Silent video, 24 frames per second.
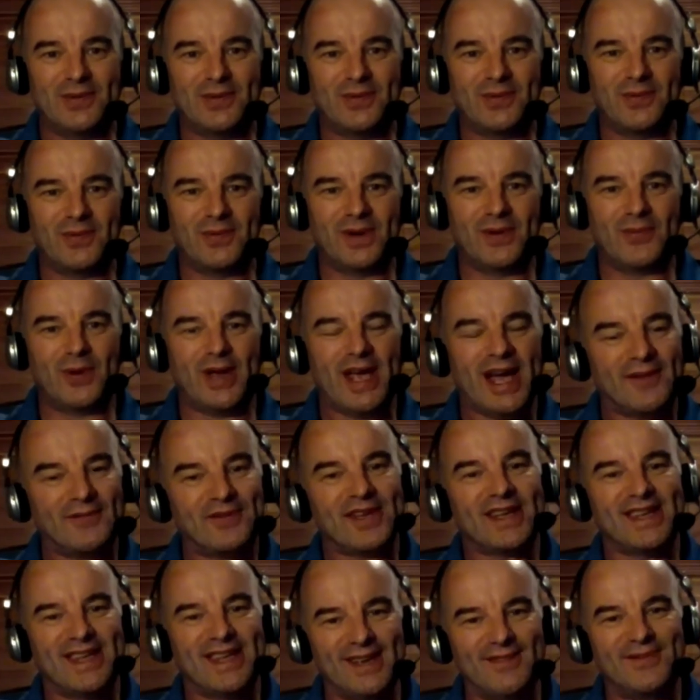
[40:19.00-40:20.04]
We have to
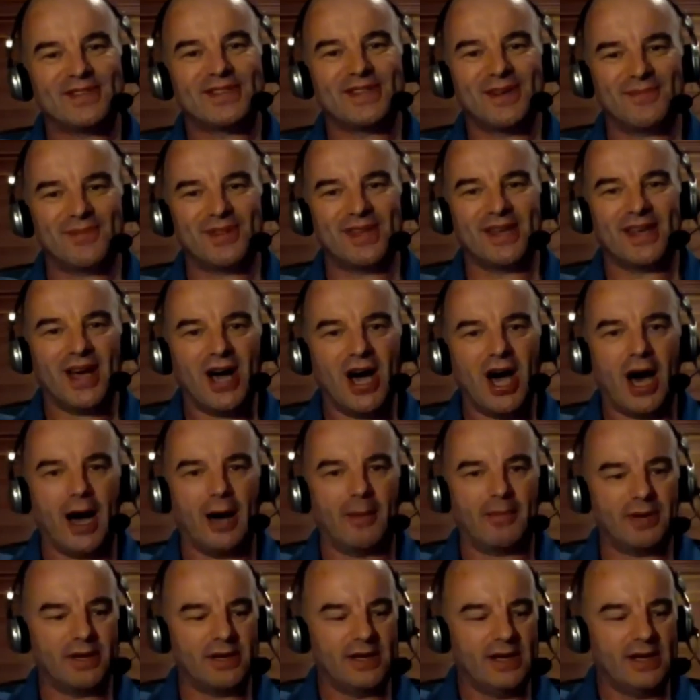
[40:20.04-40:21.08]
give something
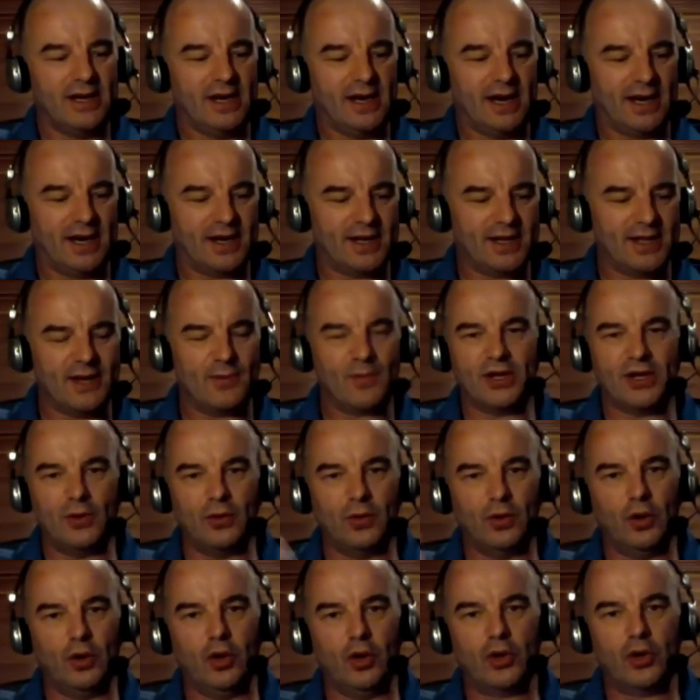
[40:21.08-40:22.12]
up. And I think when you
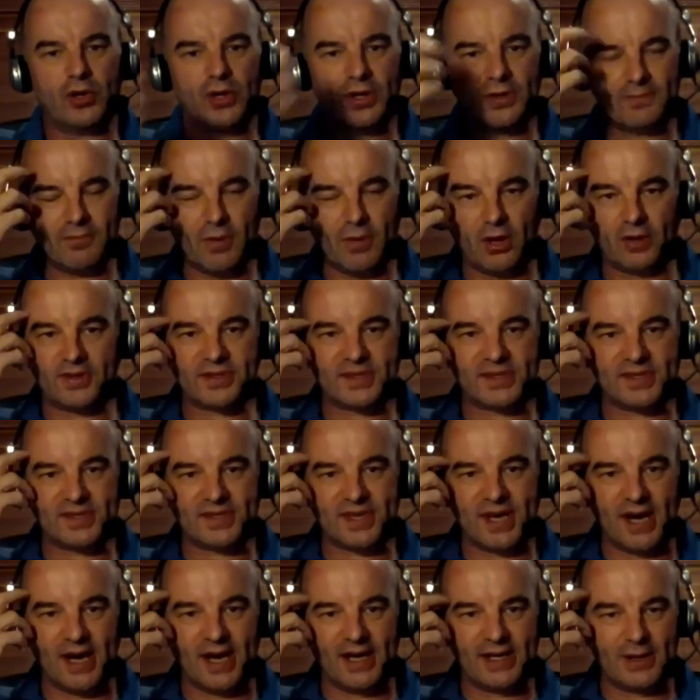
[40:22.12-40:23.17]
look at modern
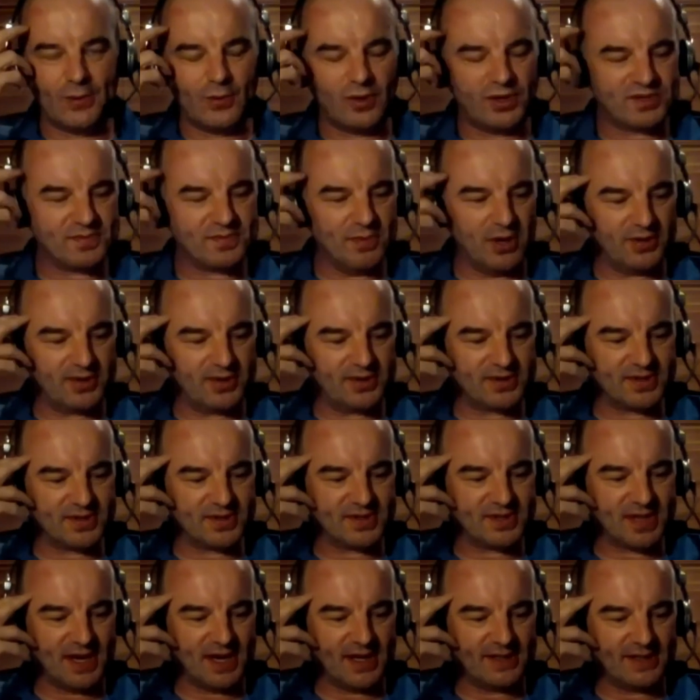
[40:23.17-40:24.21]
society, what's modern
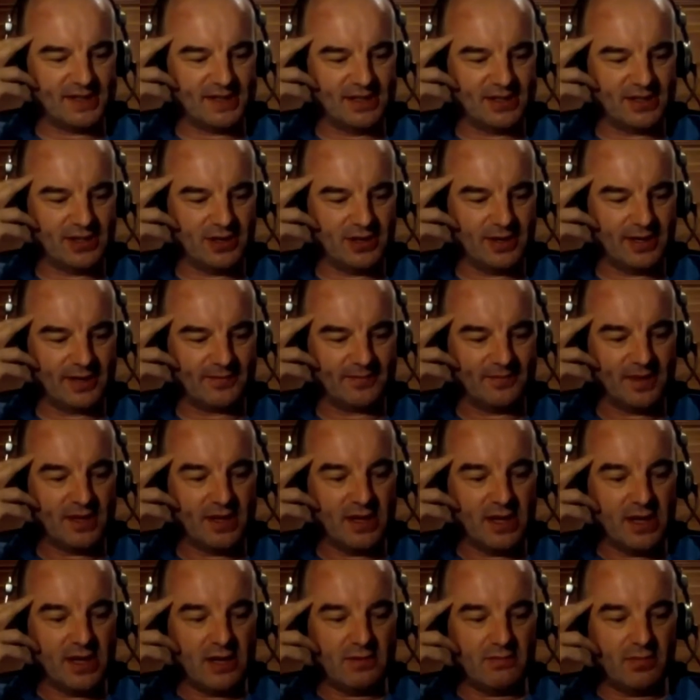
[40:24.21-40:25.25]
society doing?
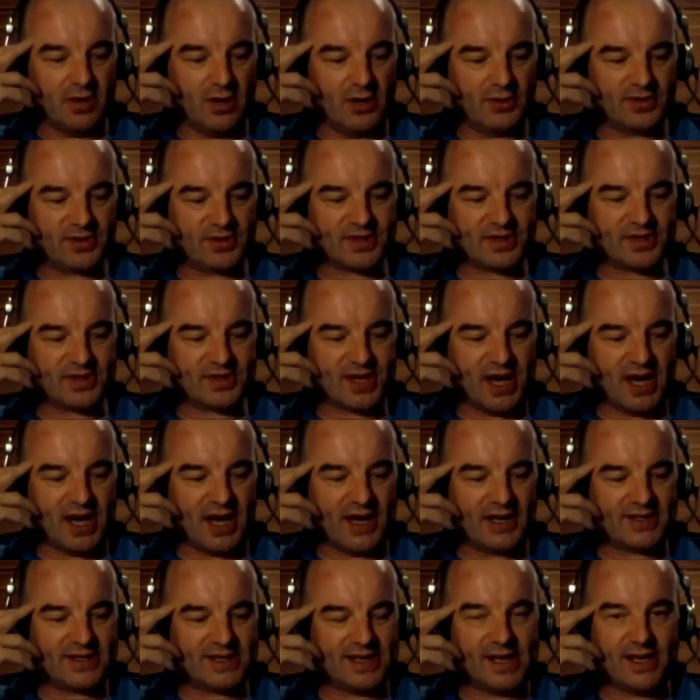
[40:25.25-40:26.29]
Modern
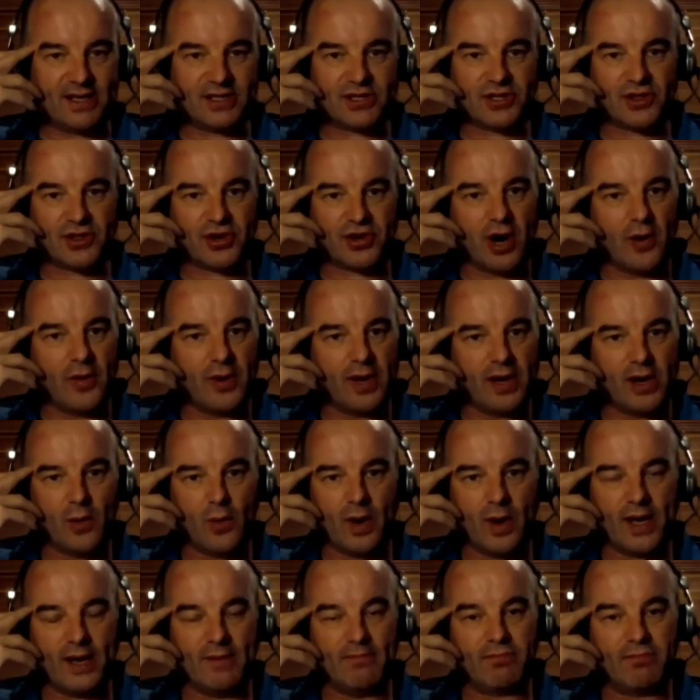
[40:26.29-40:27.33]
society is throwing
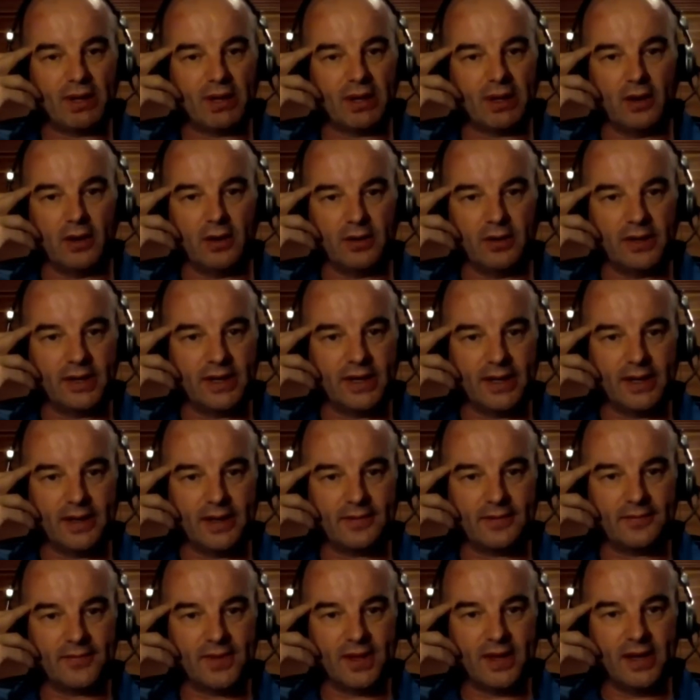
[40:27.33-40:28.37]
away belonging
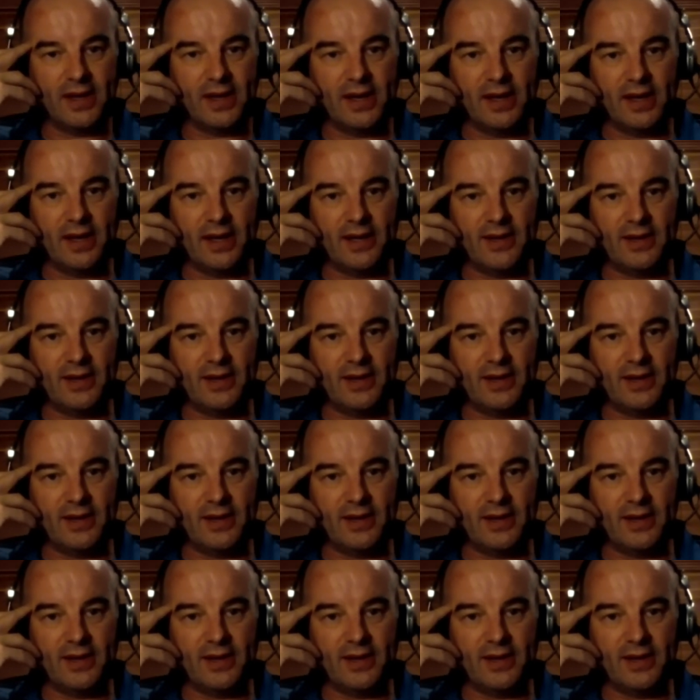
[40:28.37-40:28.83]
in